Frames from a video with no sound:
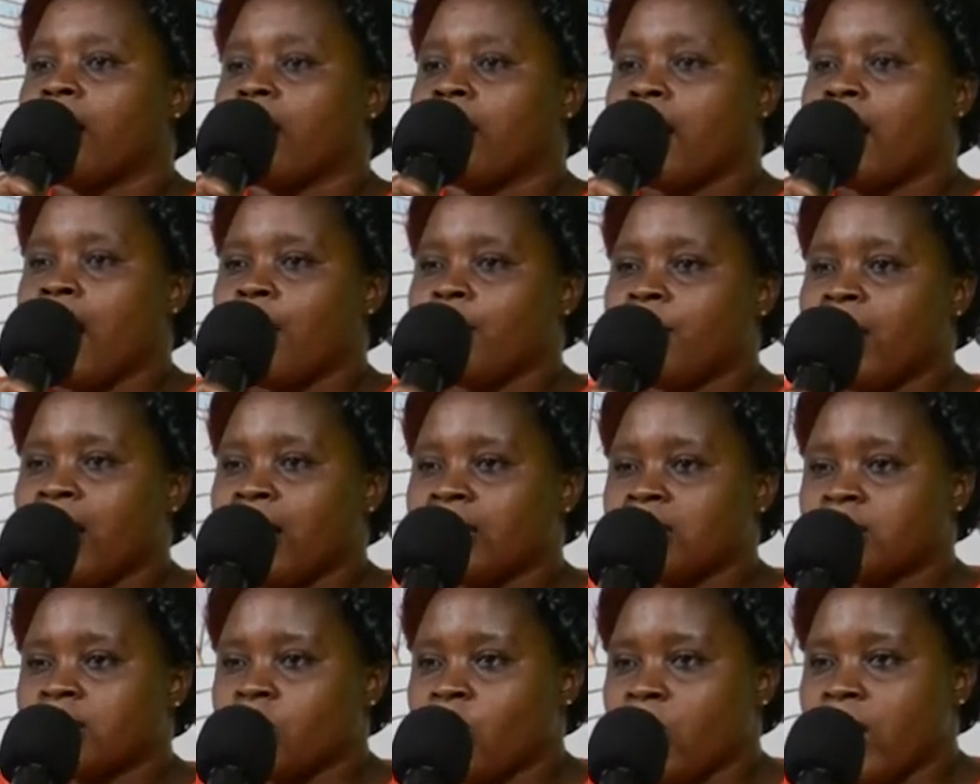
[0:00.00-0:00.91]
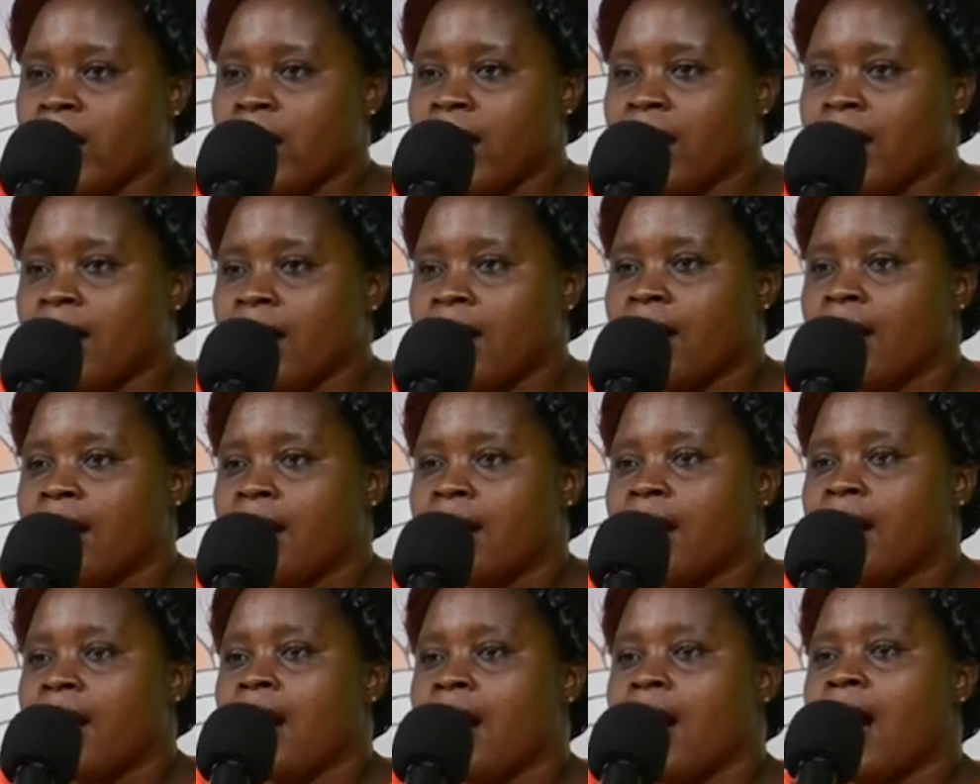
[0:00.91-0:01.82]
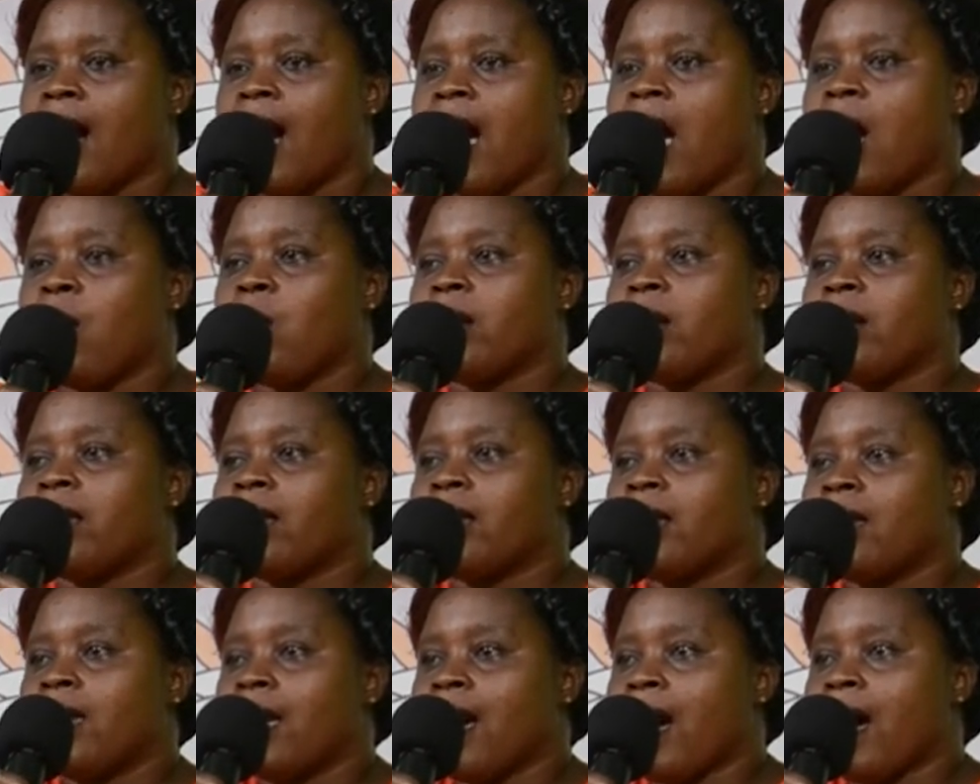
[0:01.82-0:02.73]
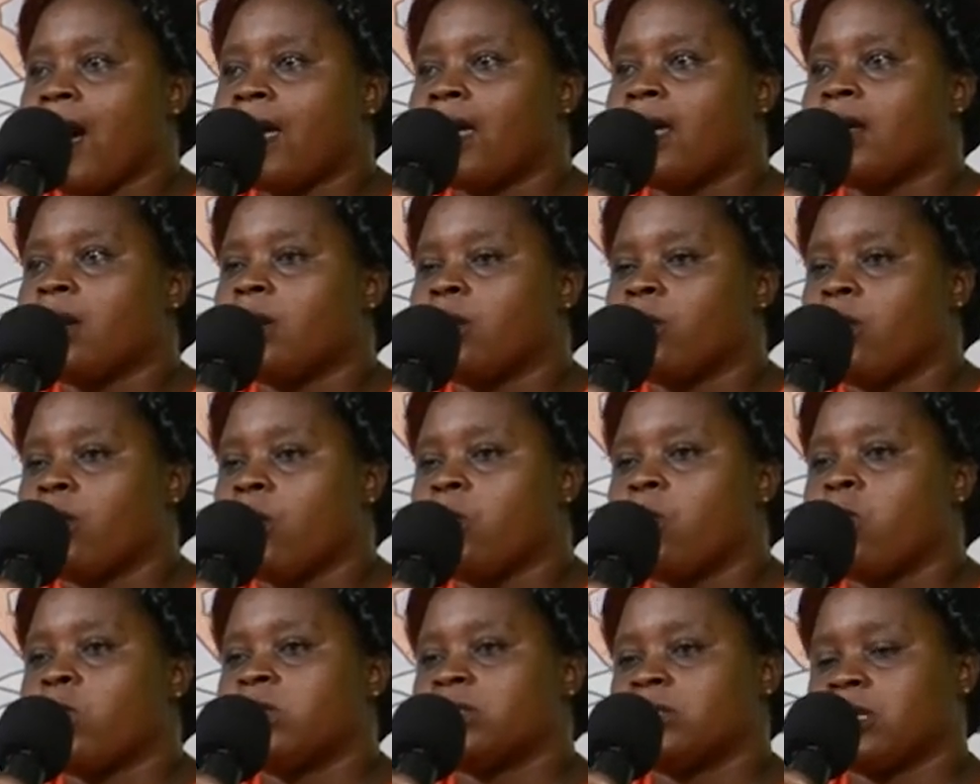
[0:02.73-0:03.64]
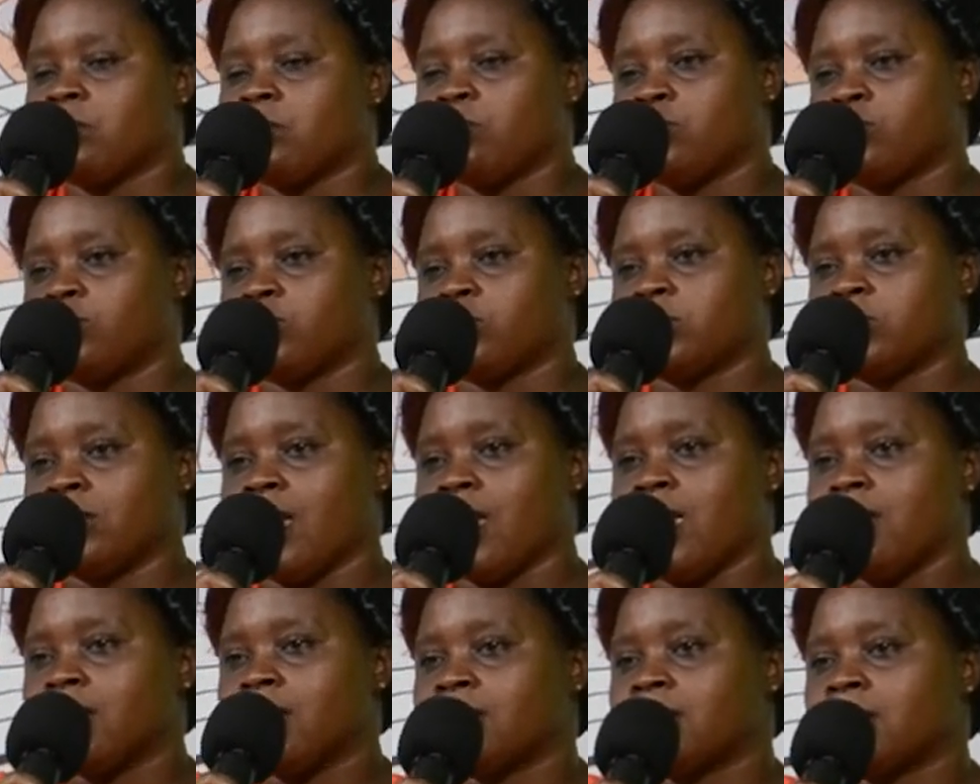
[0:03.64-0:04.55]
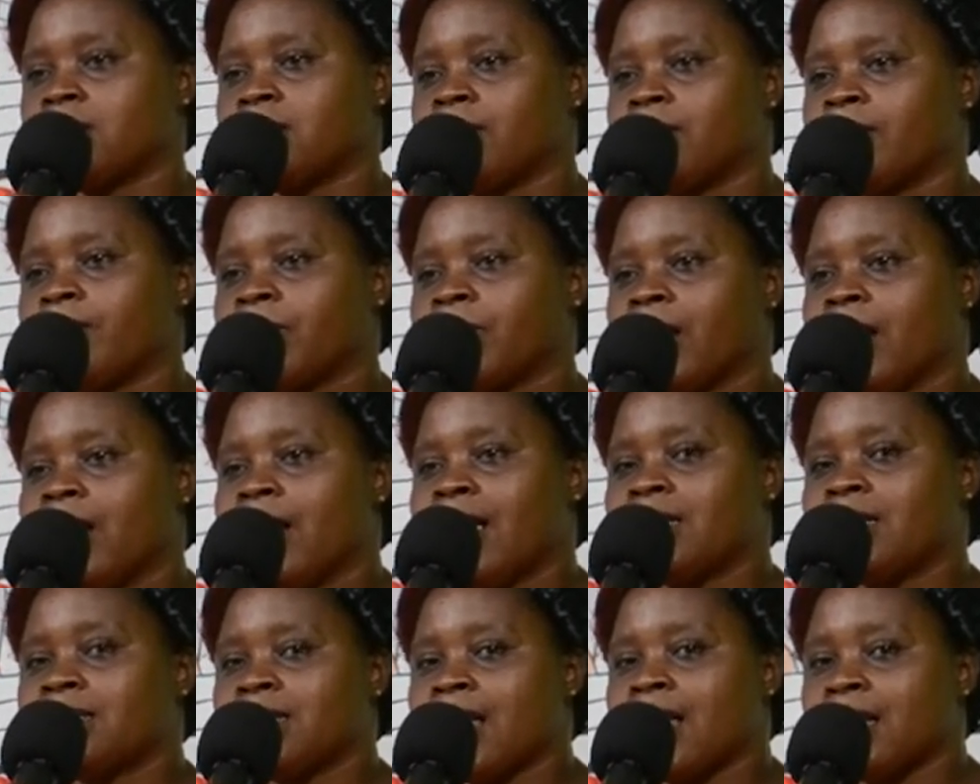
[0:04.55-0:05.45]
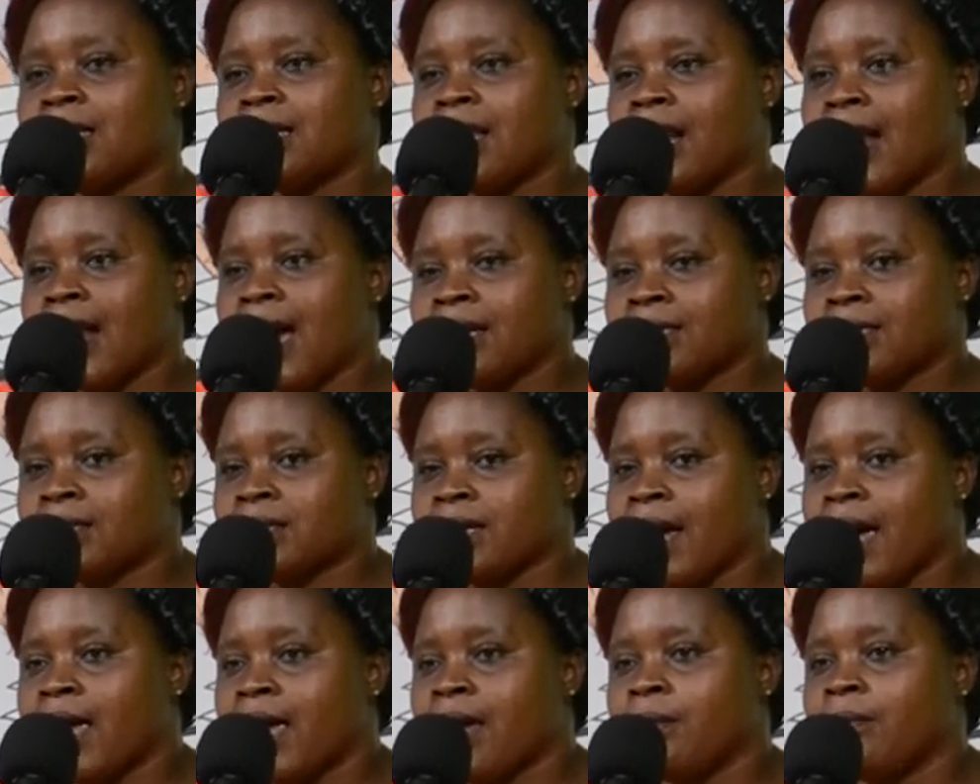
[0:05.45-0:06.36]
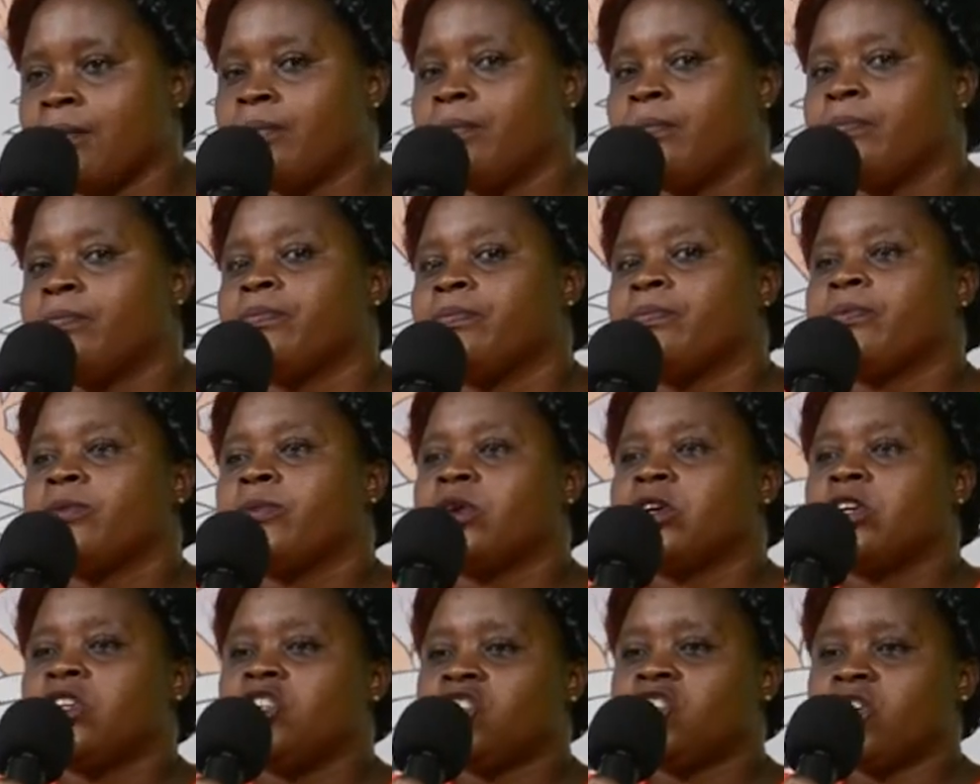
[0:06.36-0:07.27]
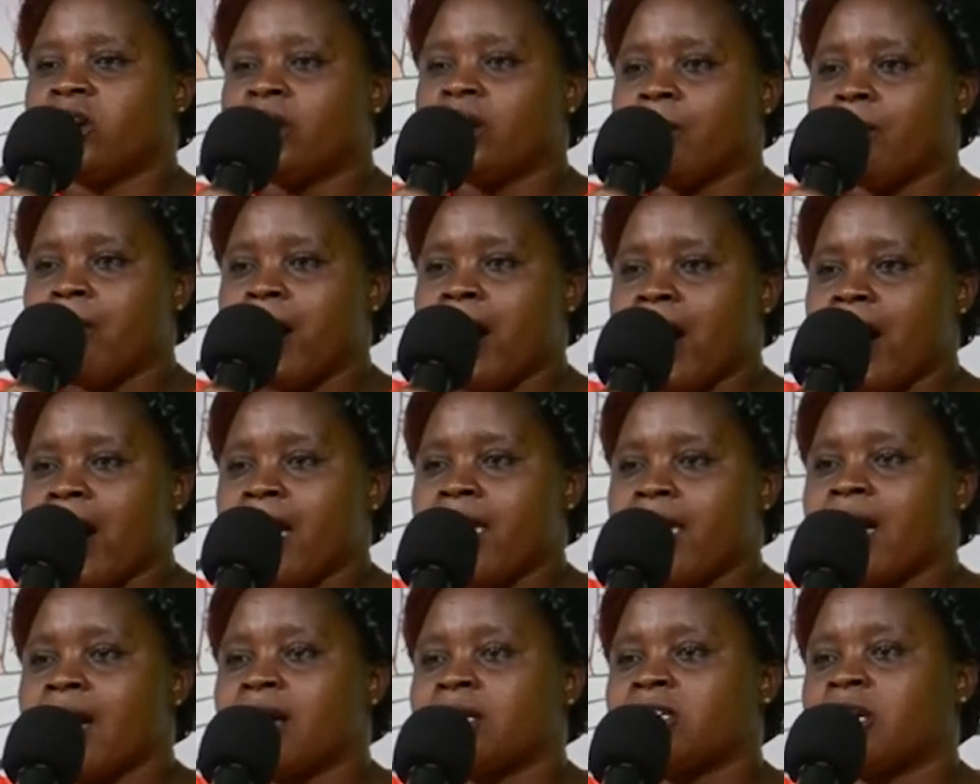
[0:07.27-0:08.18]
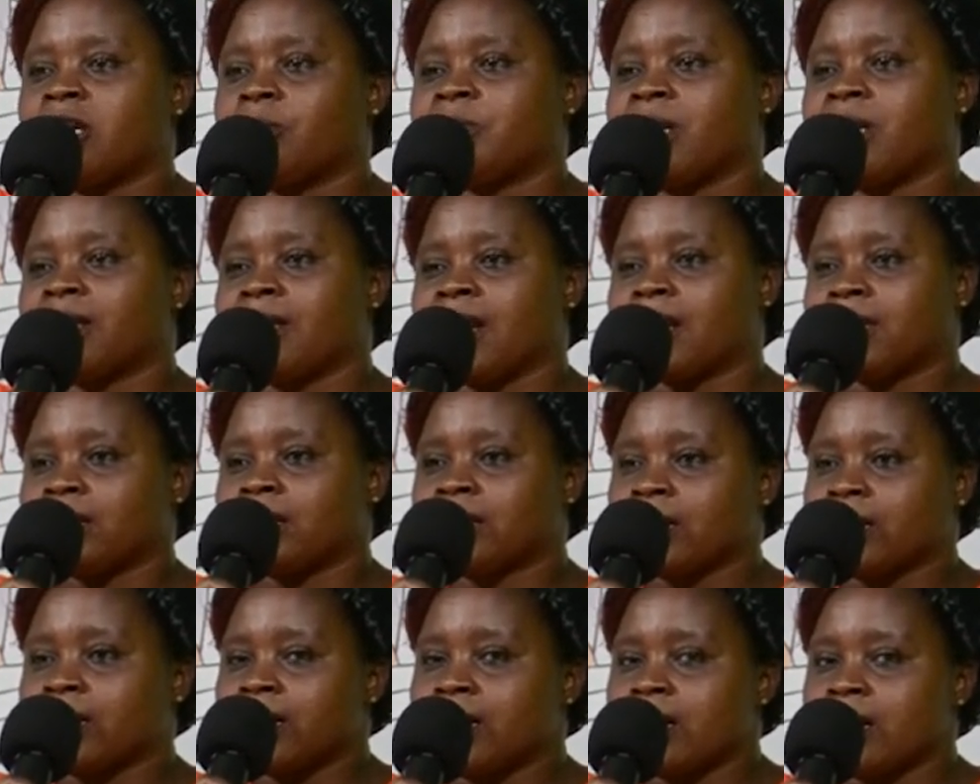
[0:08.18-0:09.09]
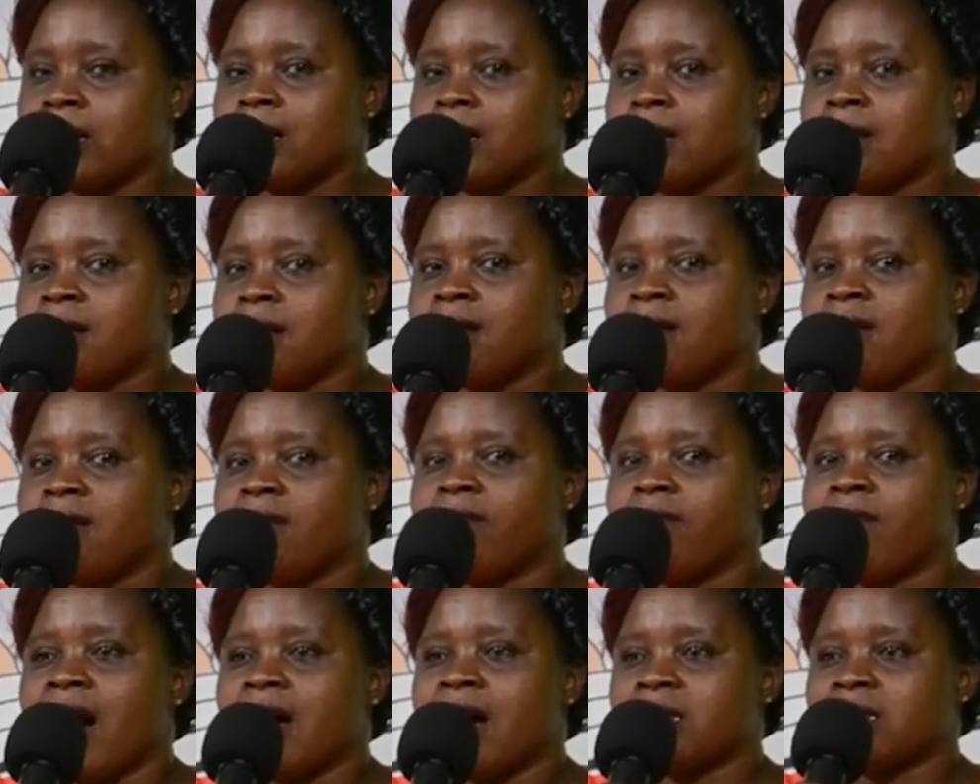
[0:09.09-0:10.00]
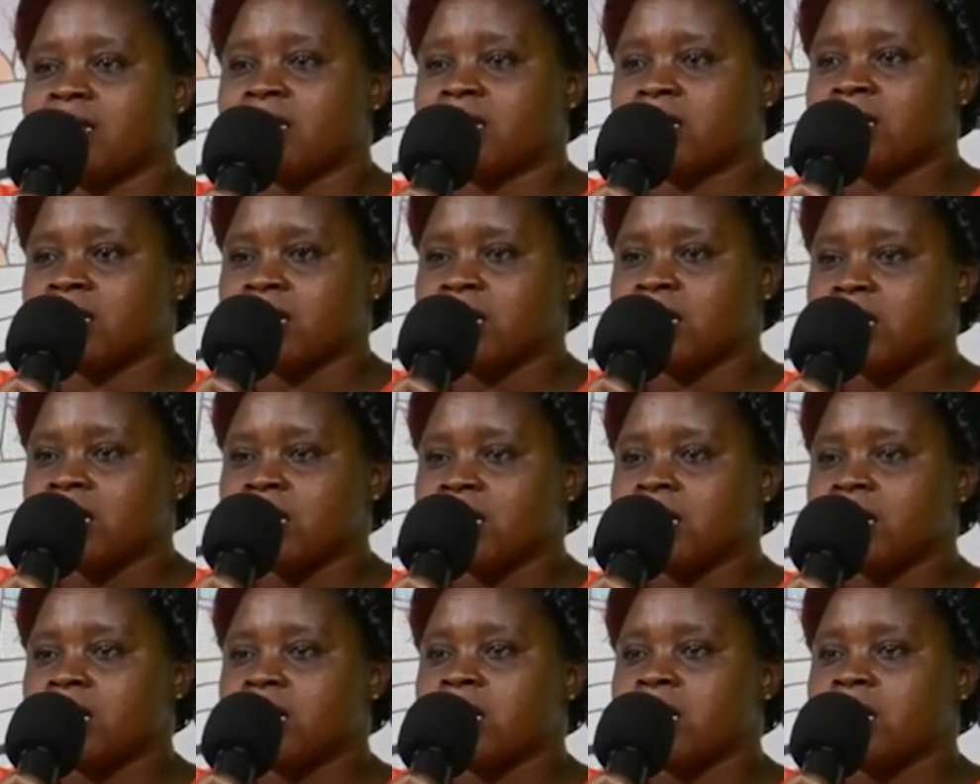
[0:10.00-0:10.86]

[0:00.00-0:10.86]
Come next week, I will hear and know who is able to say it. Let's say it the last time. Jeremiah chapter 33, verse 3.